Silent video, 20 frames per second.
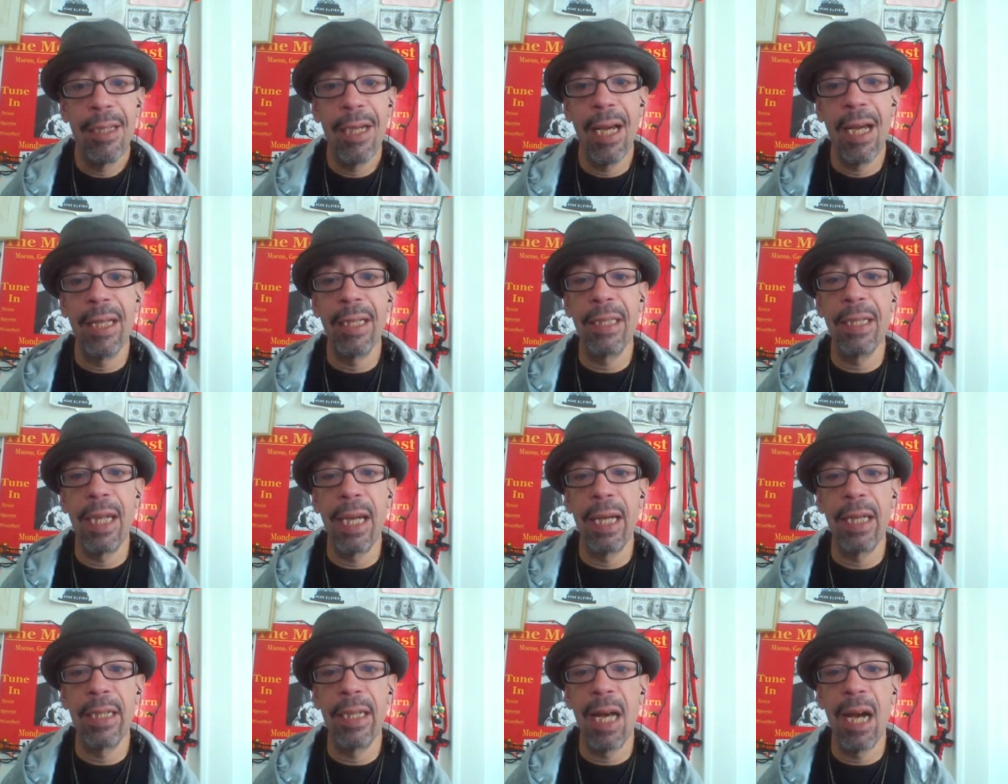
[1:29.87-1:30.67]
and
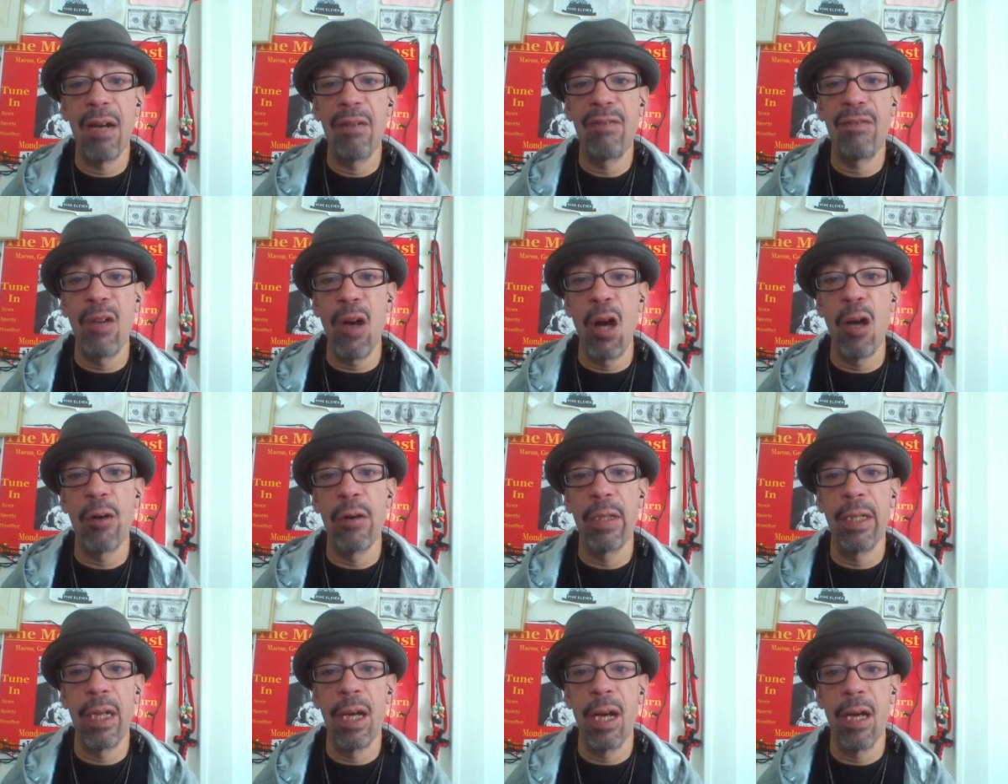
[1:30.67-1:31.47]
yet not
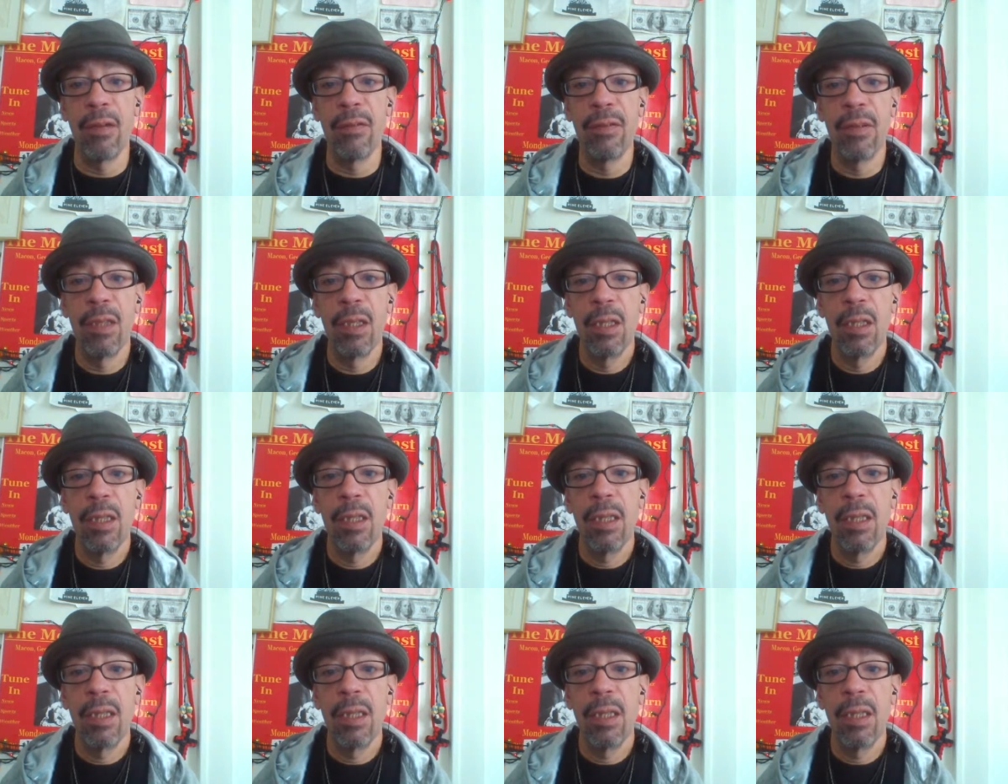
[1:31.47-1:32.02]
far enough